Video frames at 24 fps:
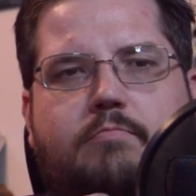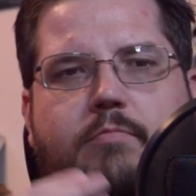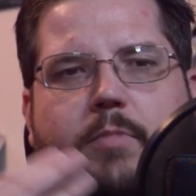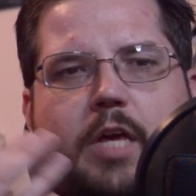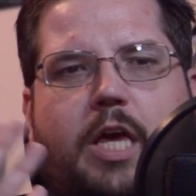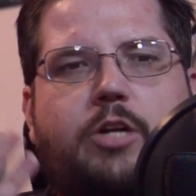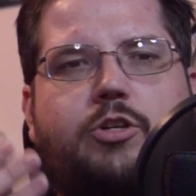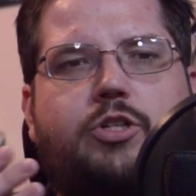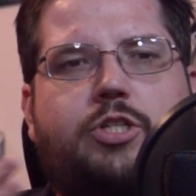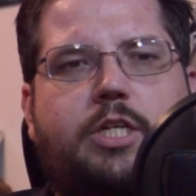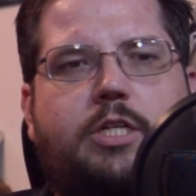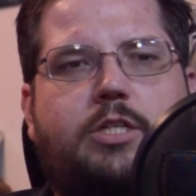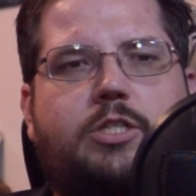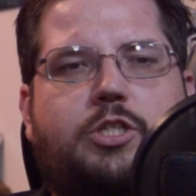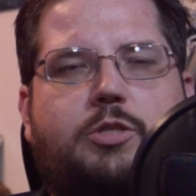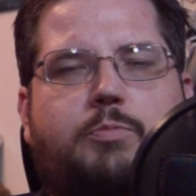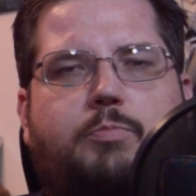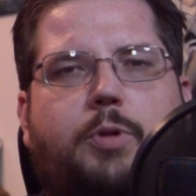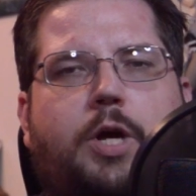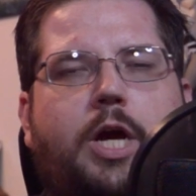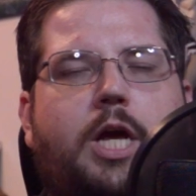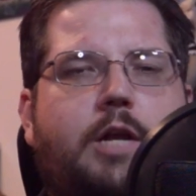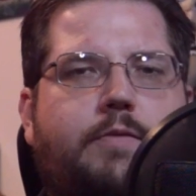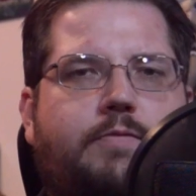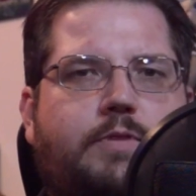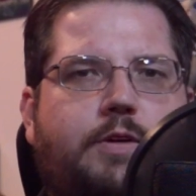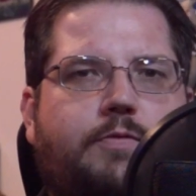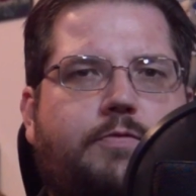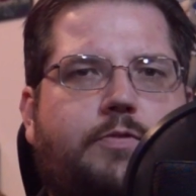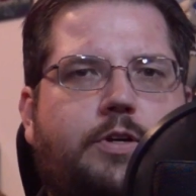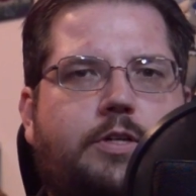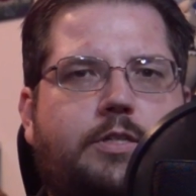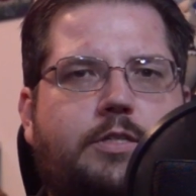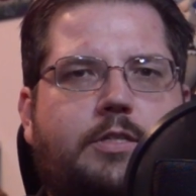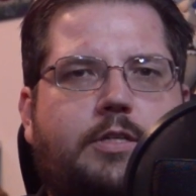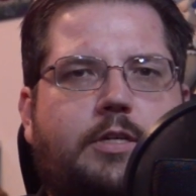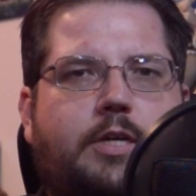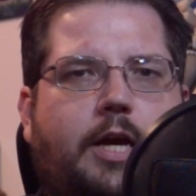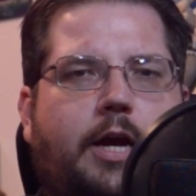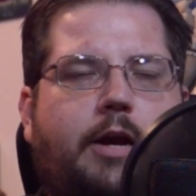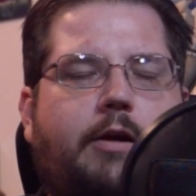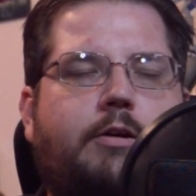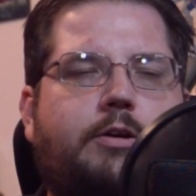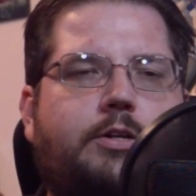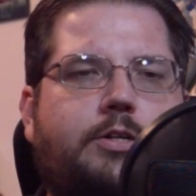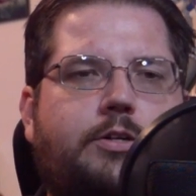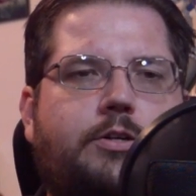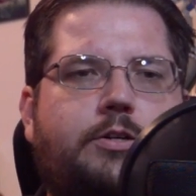interesting spread of different
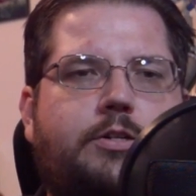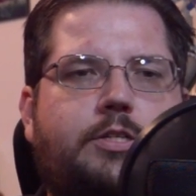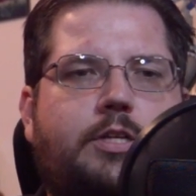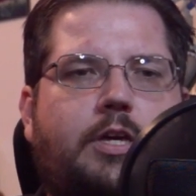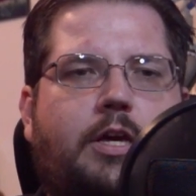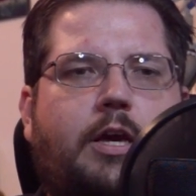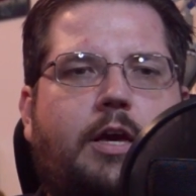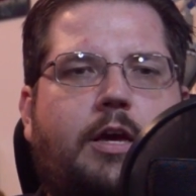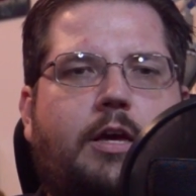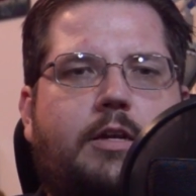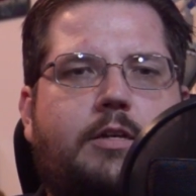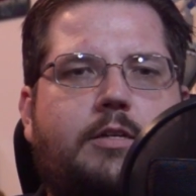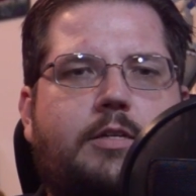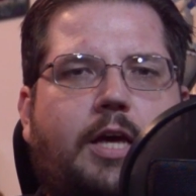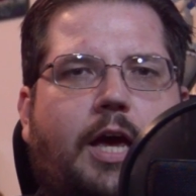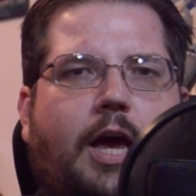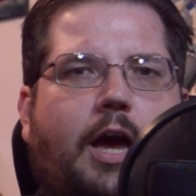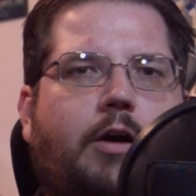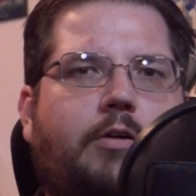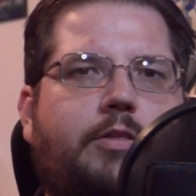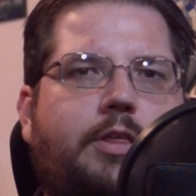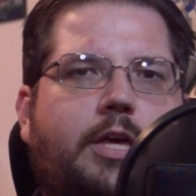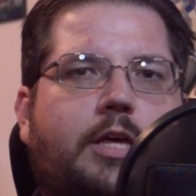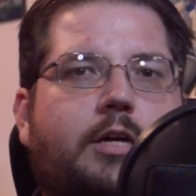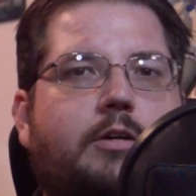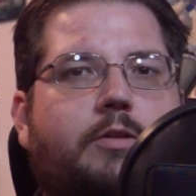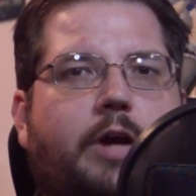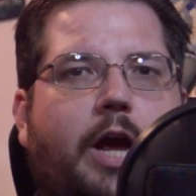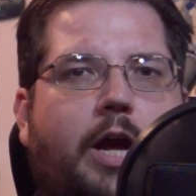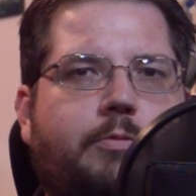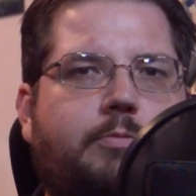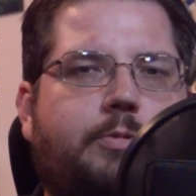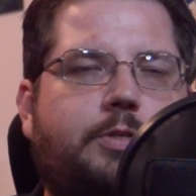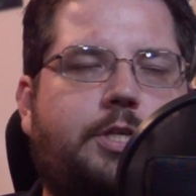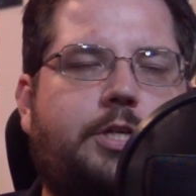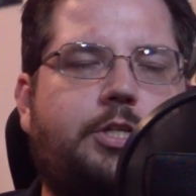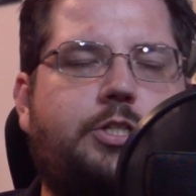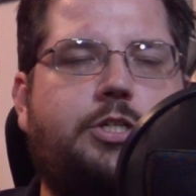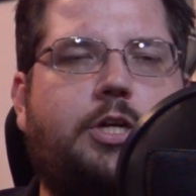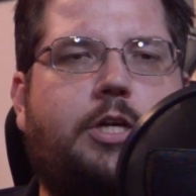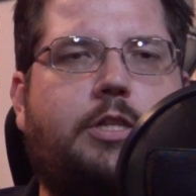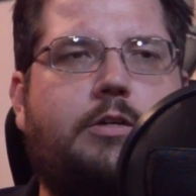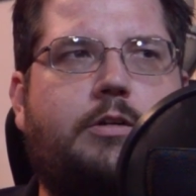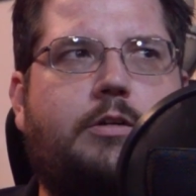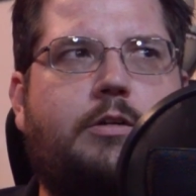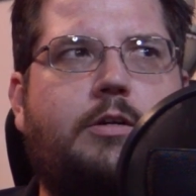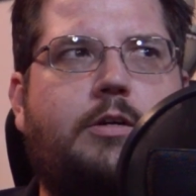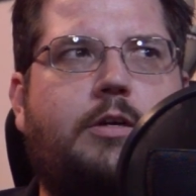characters and how they interact with each
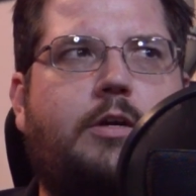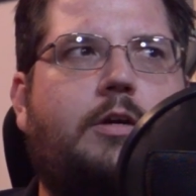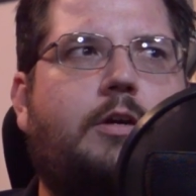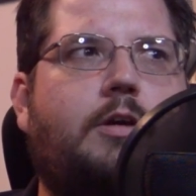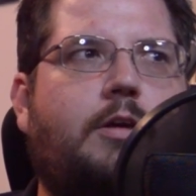other,